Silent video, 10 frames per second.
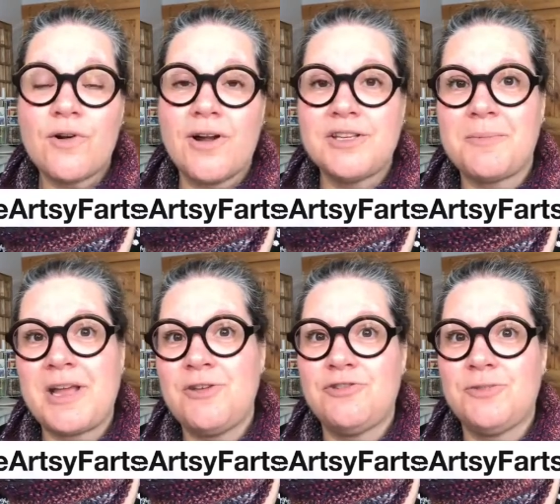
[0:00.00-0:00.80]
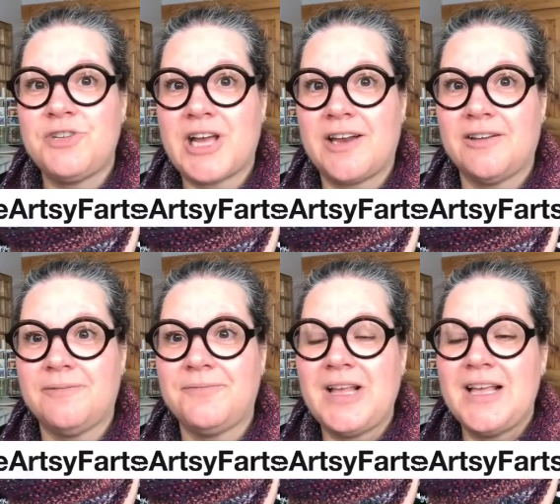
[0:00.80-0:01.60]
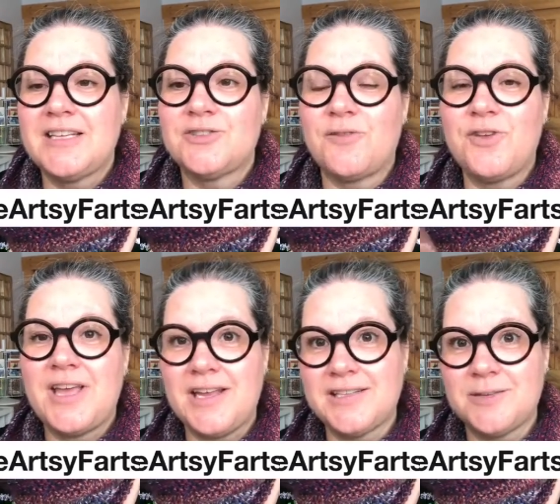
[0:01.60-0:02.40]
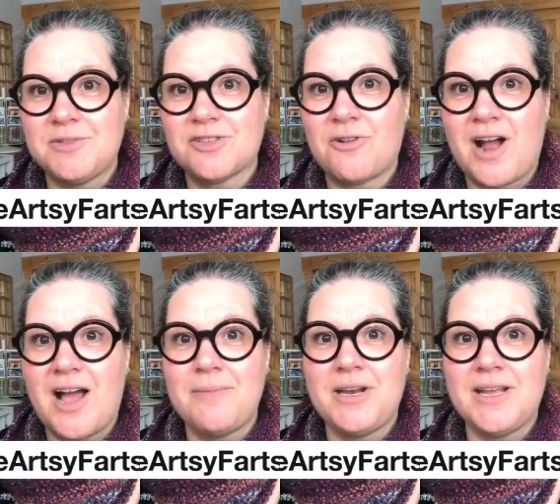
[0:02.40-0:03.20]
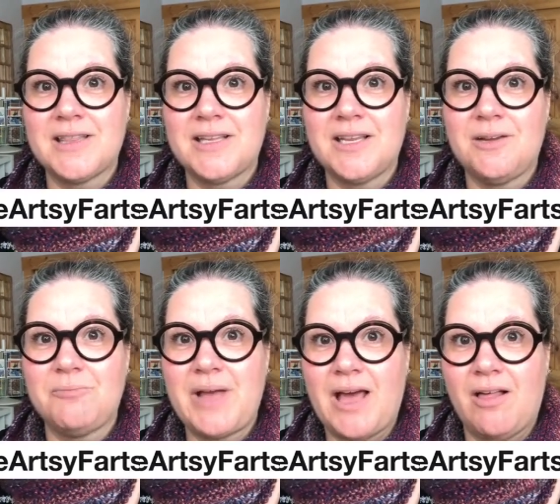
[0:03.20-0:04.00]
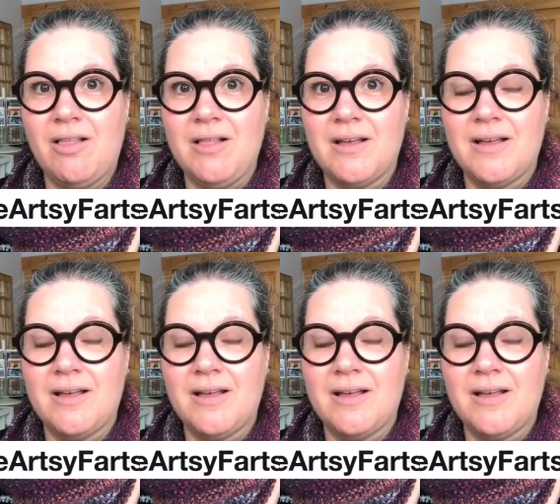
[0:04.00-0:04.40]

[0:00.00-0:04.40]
onto my YouTube channel. So if you hit subscribe and hit the little bell,